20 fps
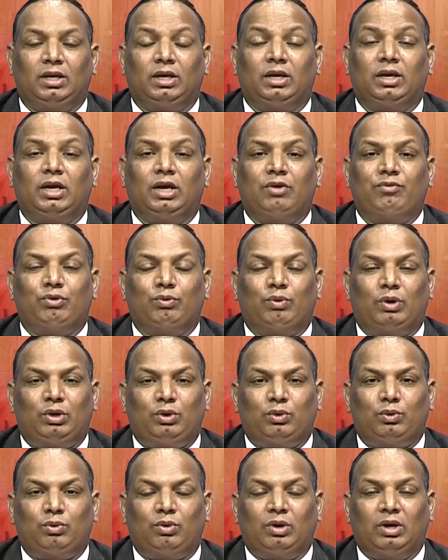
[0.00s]
If you were
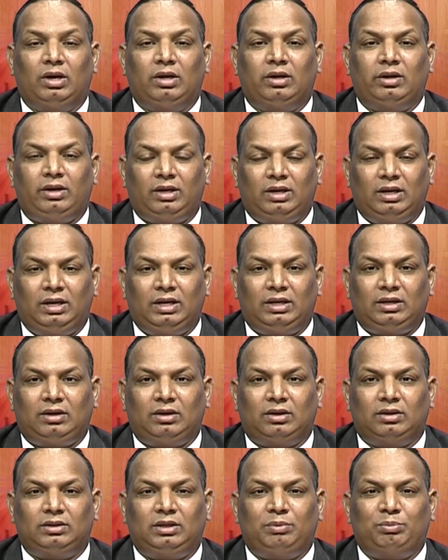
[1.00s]
to recollect
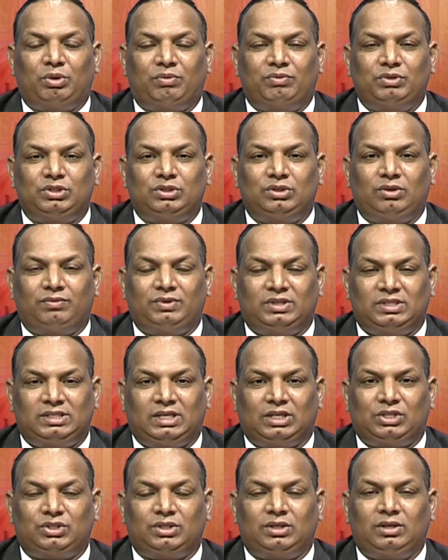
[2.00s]
the provision of this
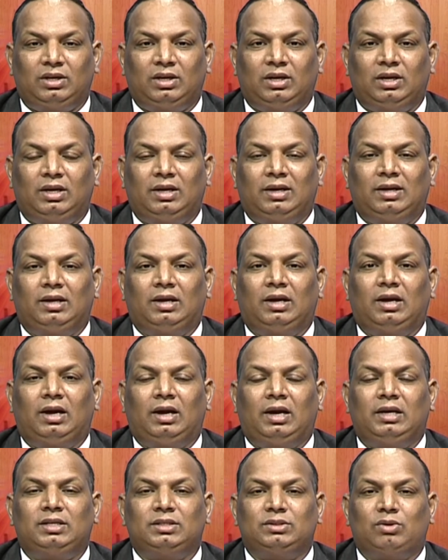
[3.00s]
section,
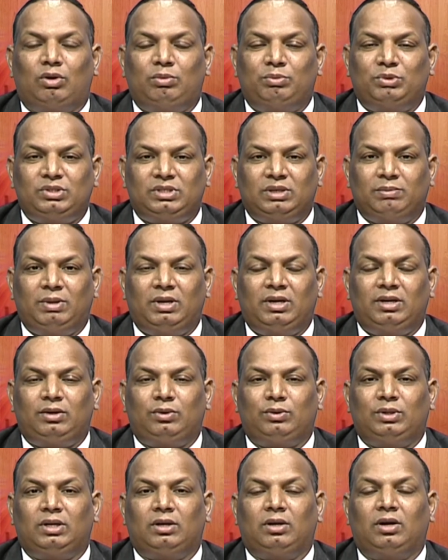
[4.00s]
it is almost similar to
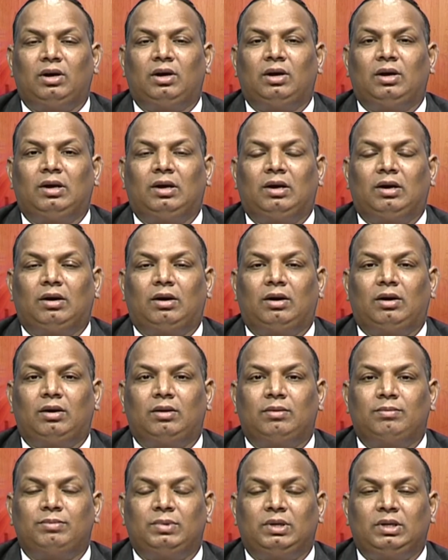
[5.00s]
the
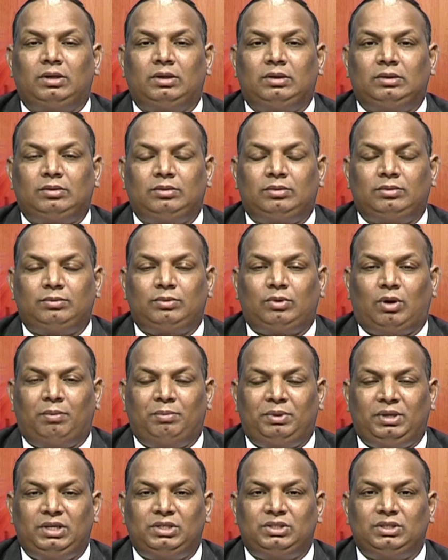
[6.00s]

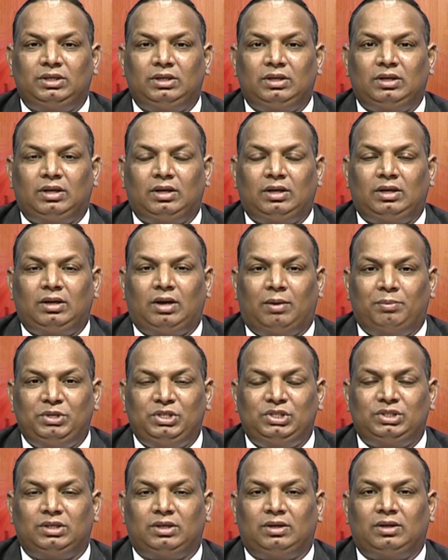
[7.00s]
competition
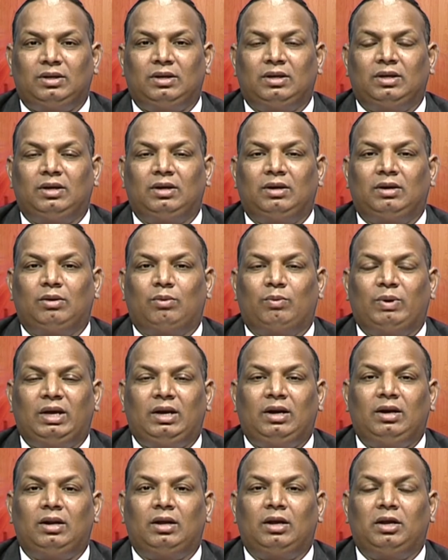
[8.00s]
commission,
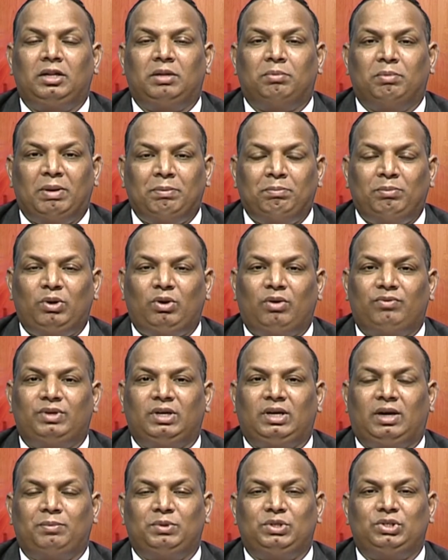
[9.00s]
wherein the member of the
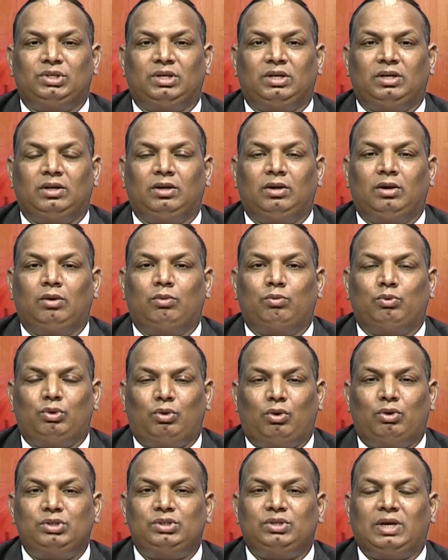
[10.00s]
commission would
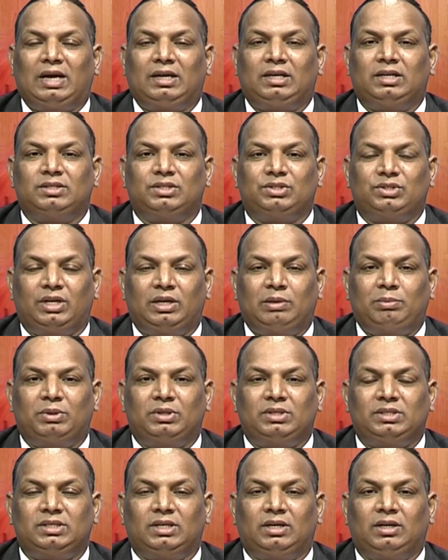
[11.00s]
also act as a
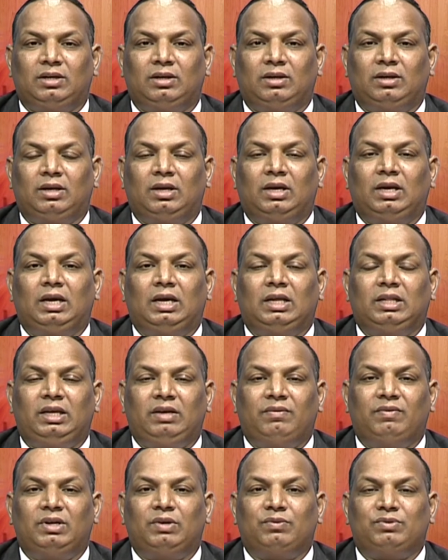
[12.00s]
chairperson in the
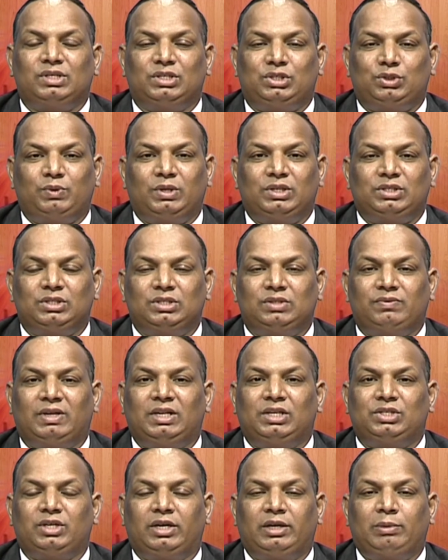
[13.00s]
event of situations when the
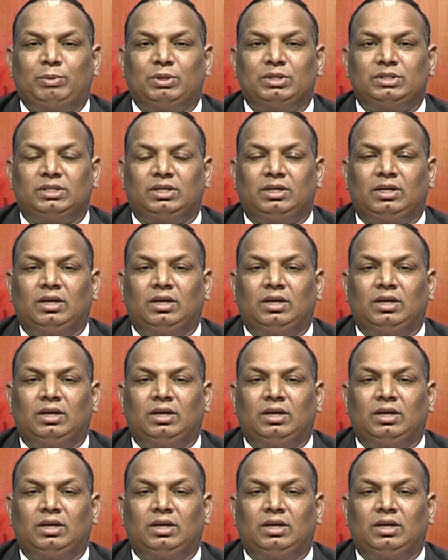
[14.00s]
chairperson